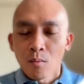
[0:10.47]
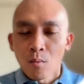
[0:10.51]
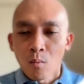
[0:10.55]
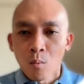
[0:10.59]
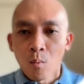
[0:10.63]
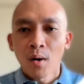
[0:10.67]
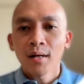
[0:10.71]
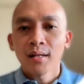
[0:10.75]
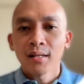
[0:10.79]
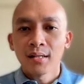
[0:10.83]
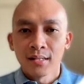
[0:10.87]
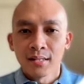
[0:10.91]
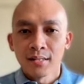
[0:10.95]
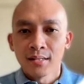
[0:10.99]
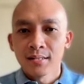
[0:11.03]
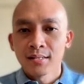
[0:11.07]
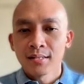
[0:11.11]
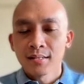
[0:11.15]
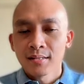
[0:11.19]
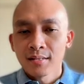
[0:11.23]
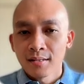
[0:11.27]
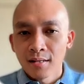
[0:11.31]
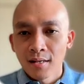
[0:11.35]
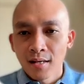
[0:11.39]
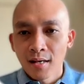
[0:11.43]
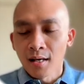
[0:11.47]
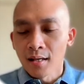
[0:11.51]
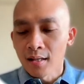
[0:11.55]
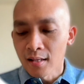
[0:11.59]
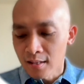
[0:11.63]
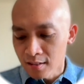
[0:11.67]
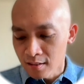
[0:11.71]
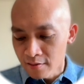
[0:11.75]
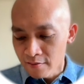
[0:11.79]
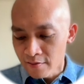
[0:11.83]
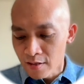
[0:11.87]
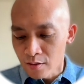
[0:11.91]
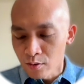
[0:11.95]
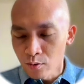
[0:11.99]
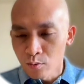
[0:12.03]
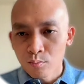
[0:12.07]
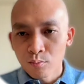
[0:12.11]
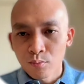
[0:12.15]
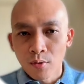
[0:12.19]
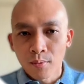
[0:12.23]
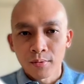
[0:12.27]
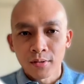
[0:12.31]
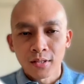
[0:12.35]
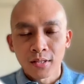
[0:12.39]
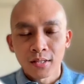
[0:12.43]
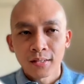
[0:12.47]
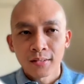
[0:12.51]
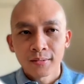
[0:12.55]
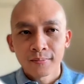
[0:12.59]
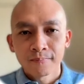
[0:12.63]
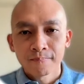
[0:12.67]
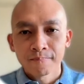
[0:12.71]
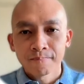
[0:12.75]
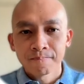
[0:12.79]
what is an undervalued property.